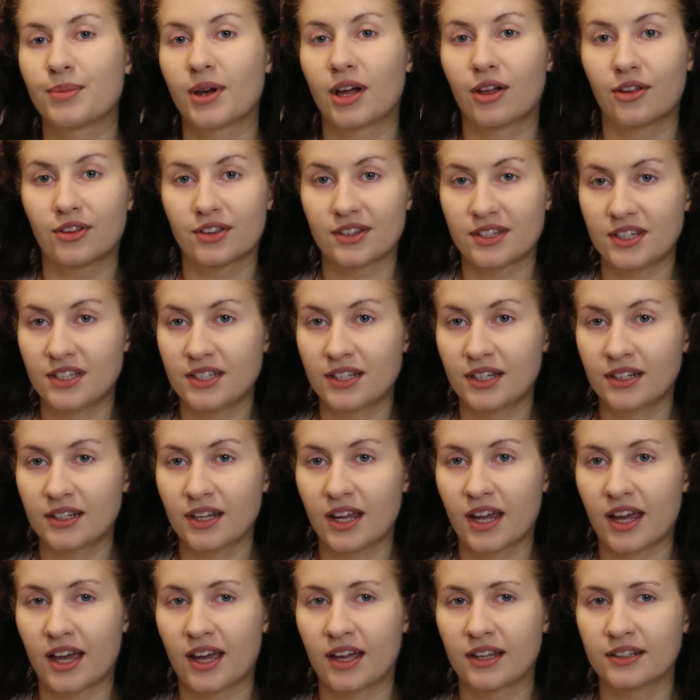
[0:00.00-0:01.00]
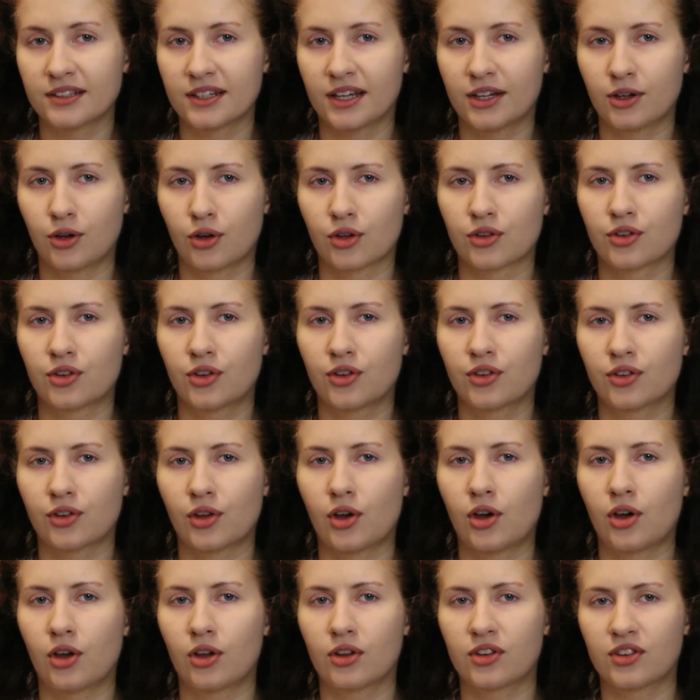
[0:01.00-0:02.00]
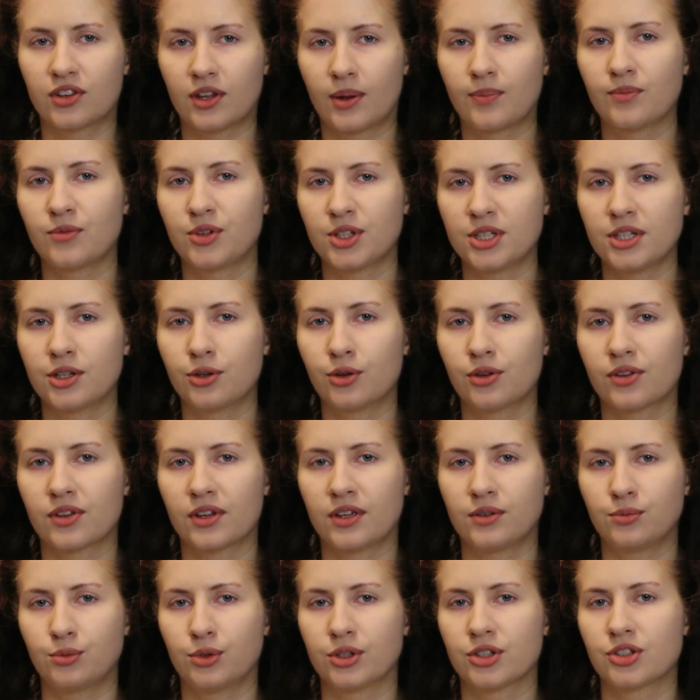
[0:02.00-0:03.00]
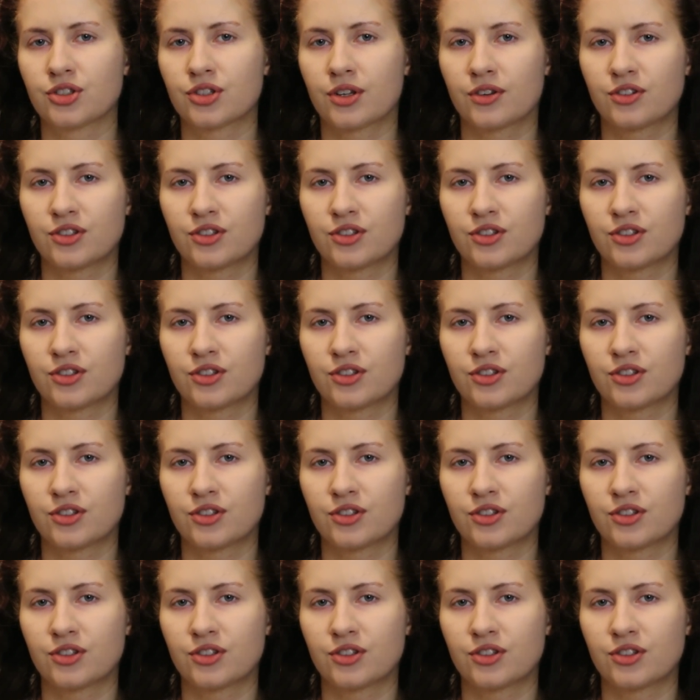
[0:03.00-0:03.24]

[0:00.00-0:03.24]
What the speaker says: Palestinian, and I also saw some videos in which